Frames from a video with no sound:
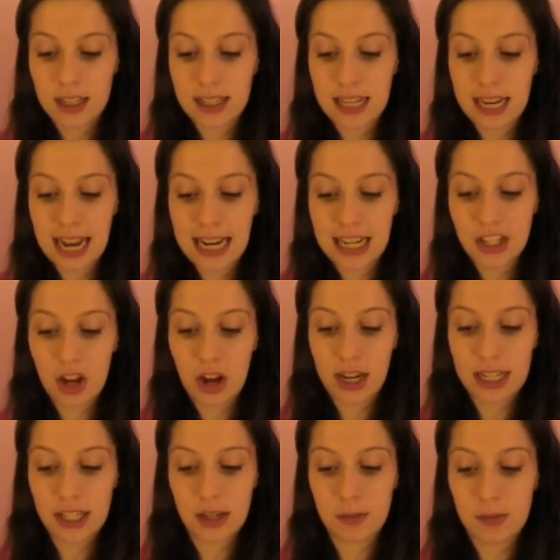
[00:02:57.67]
select
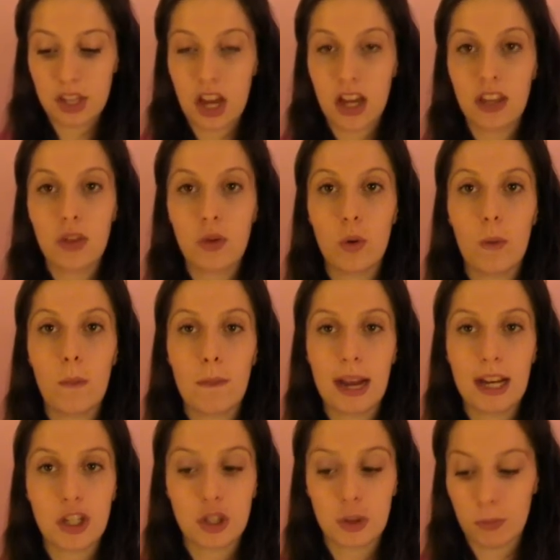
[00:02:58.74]
items that I thought
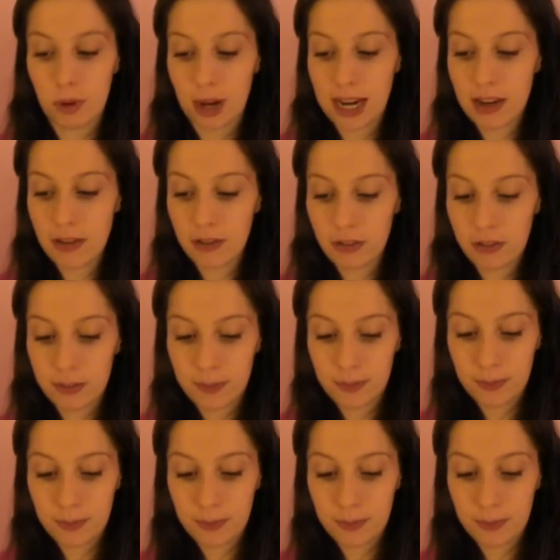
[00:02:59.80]
matched the brief